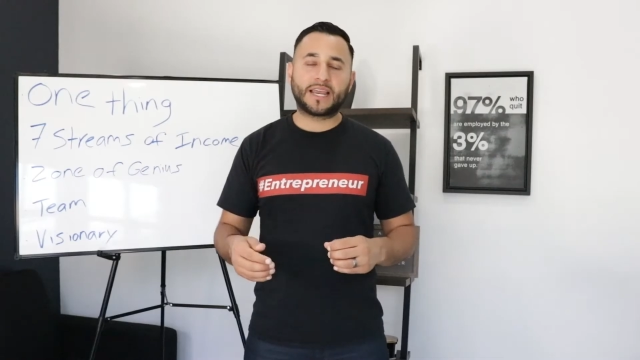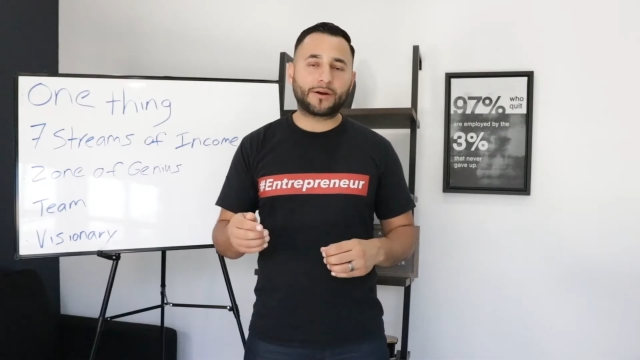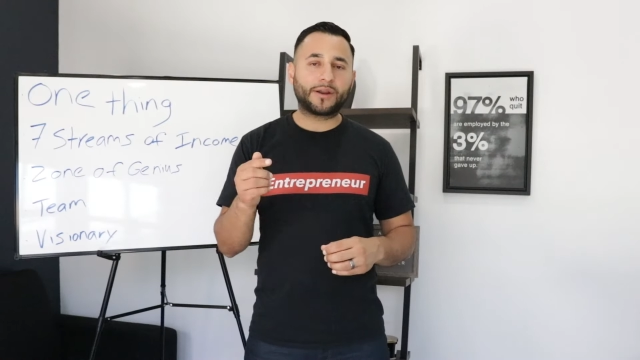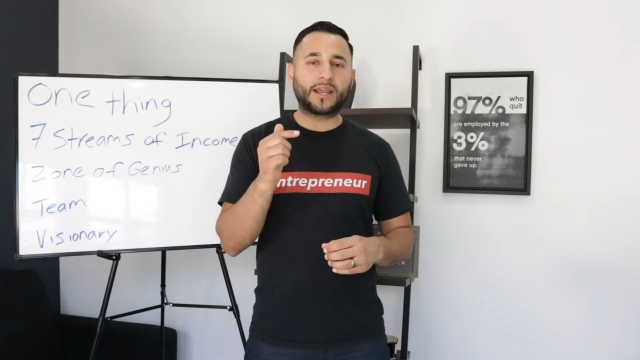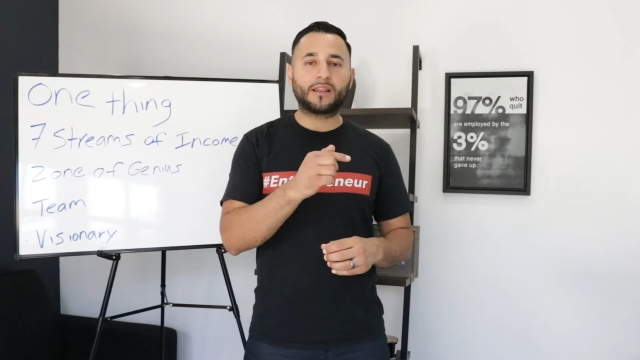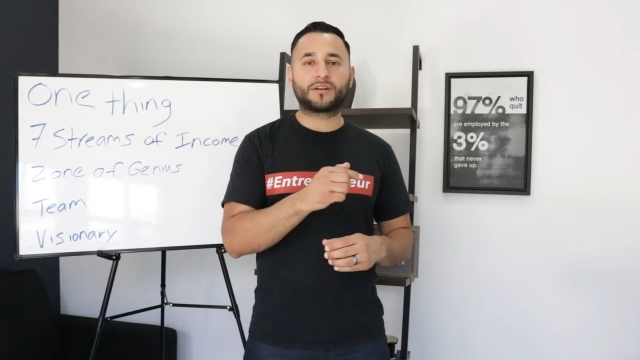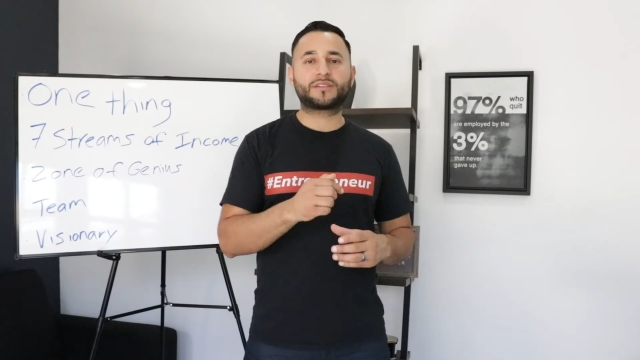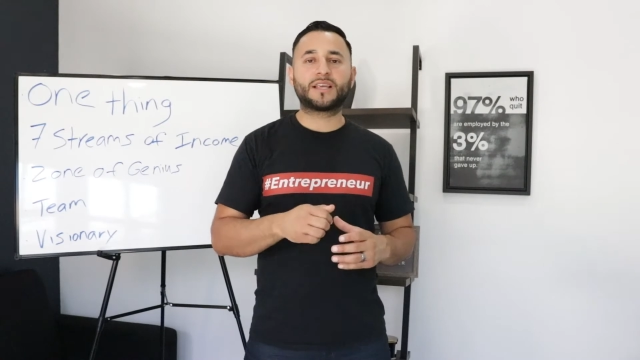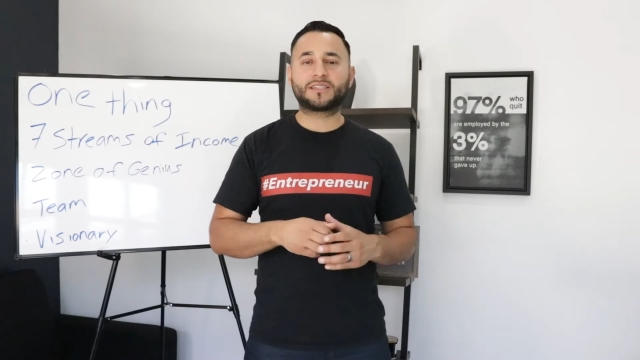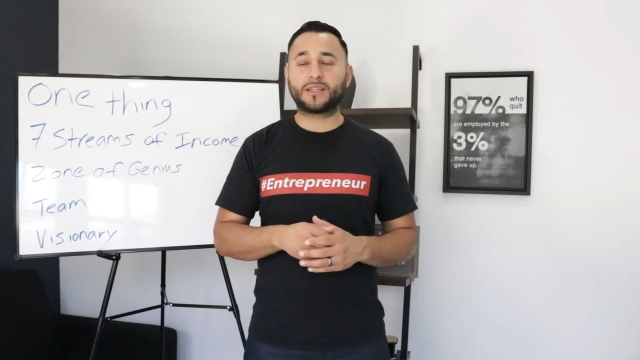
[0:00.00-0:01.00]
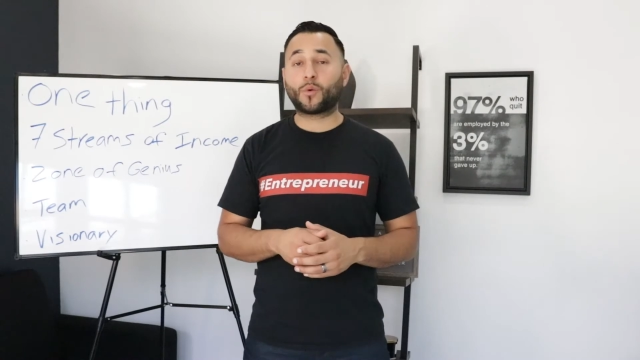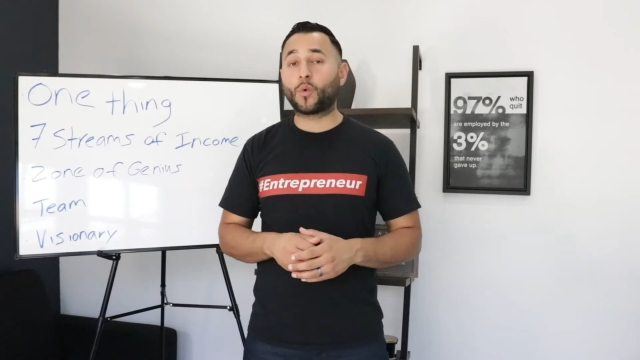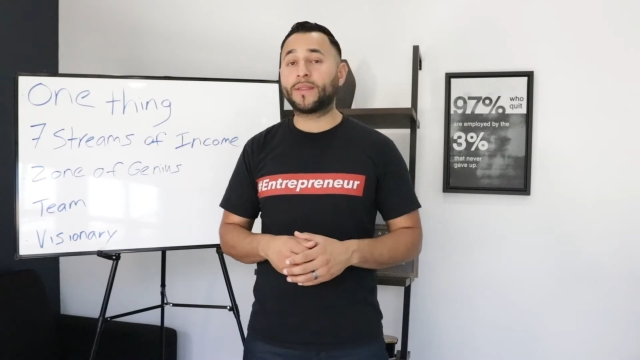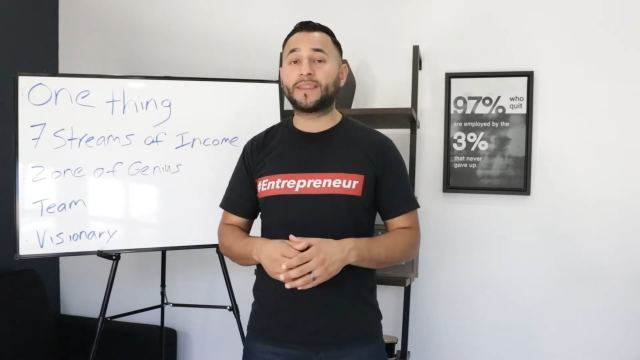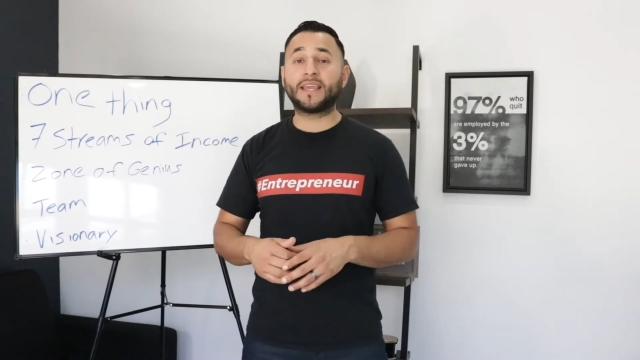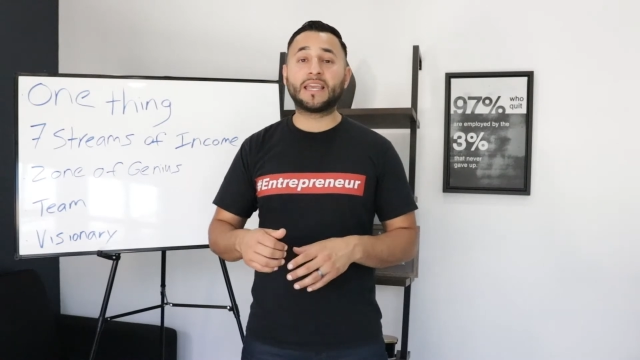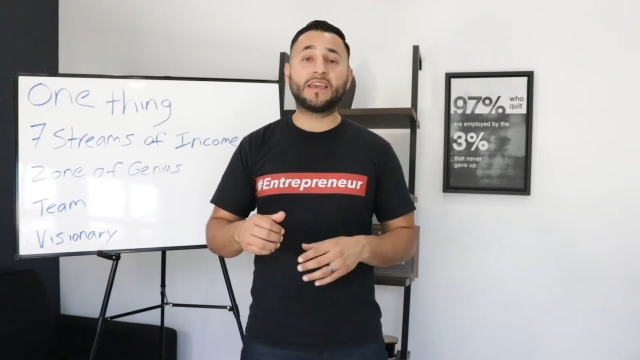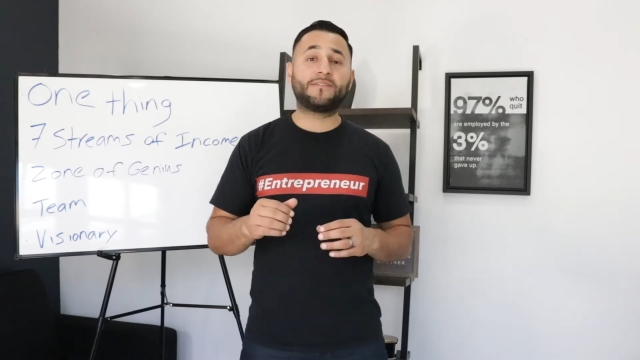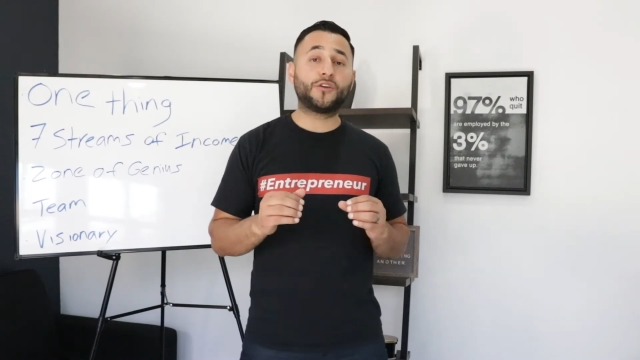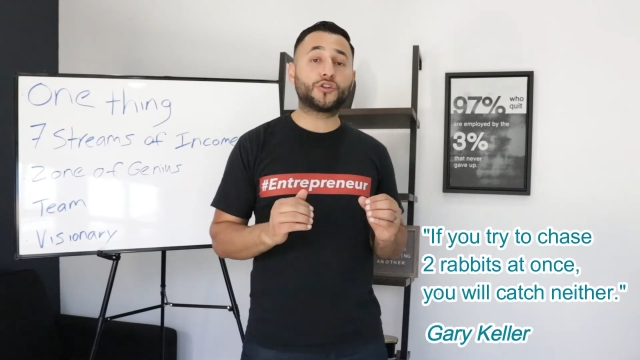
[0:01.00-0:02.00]
Gary Keller says in The One Thing,
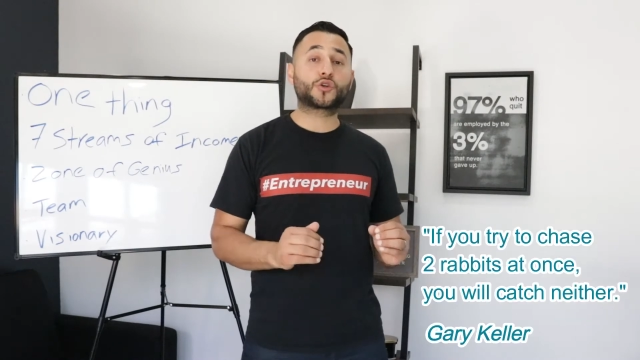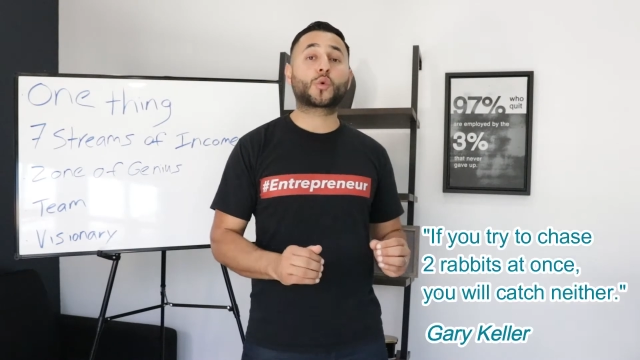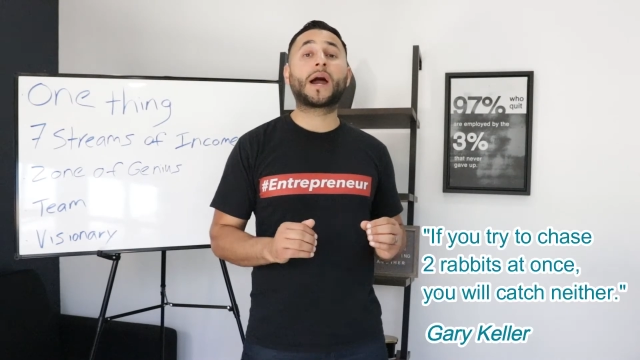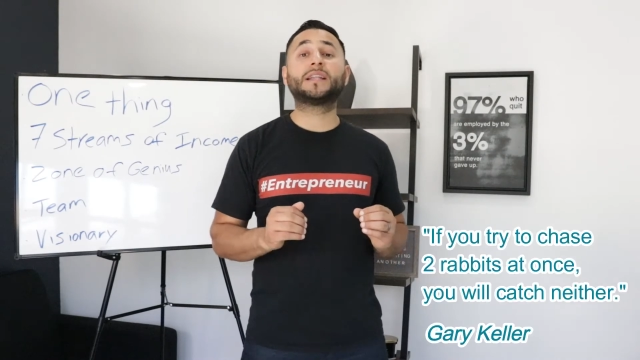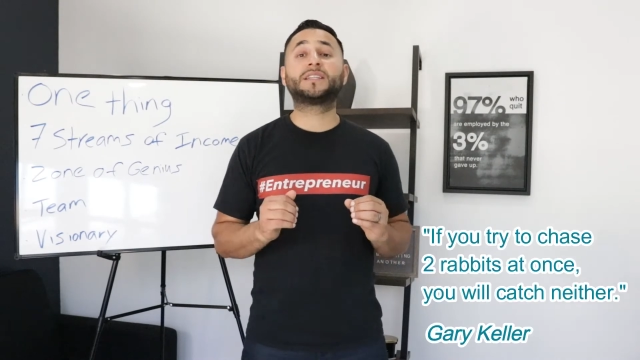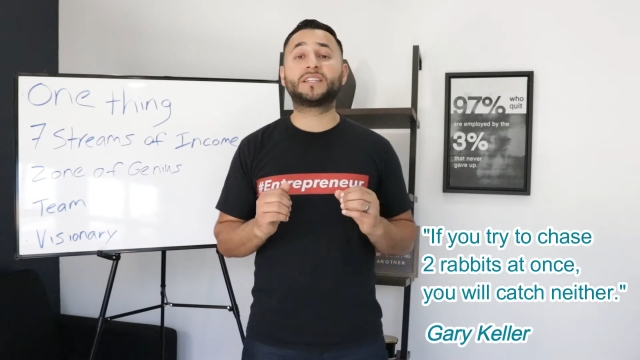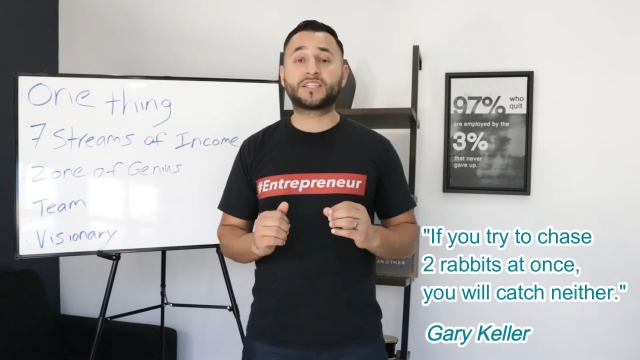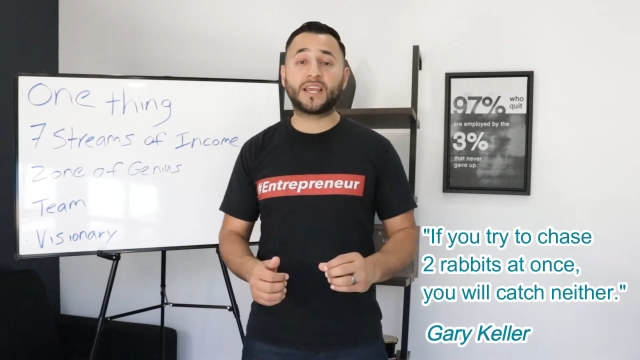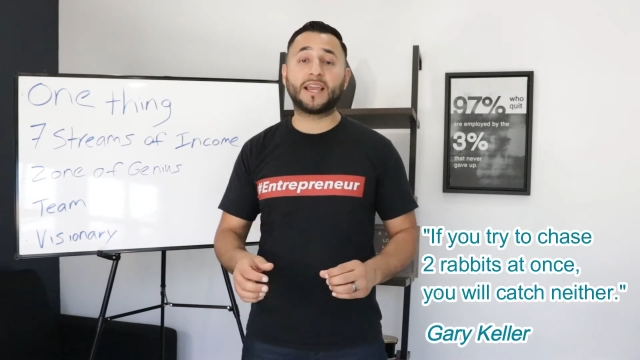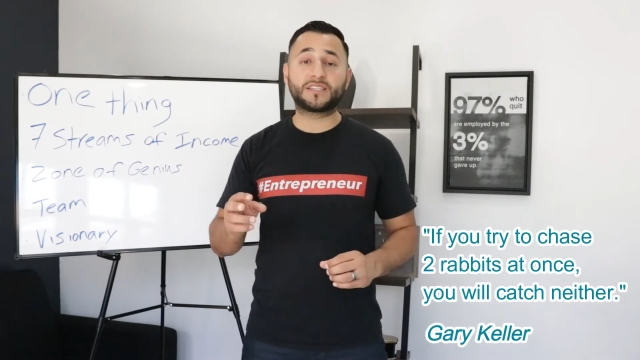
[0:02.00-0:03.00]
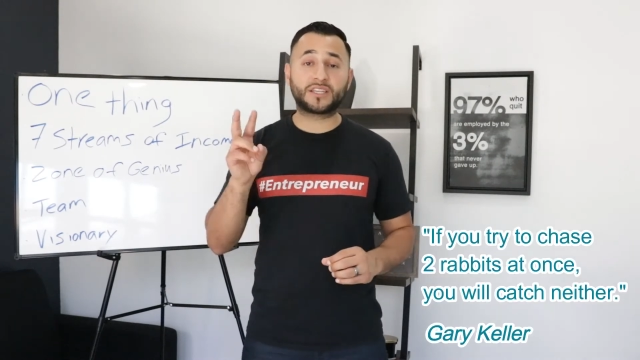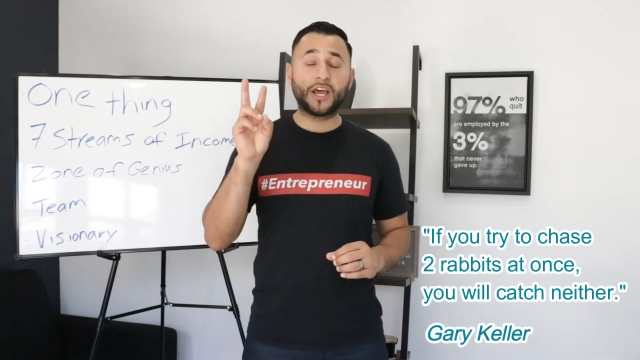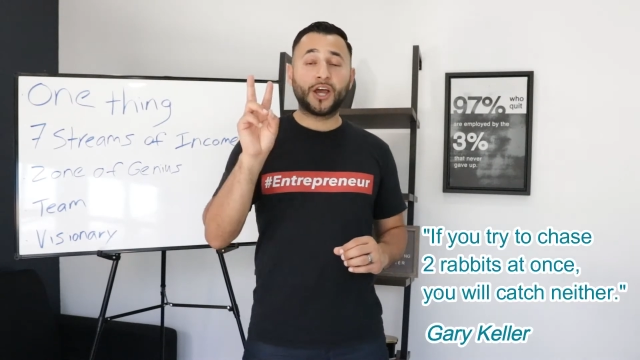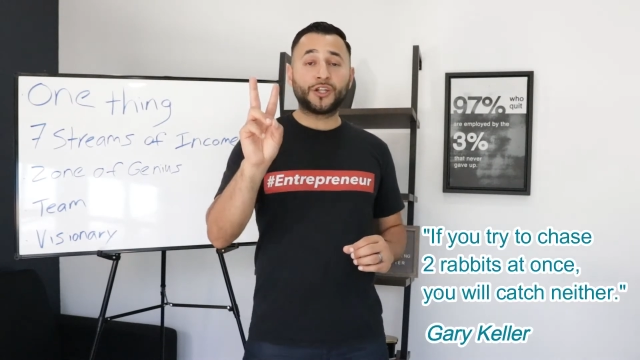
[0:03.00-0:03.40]
if you try to chase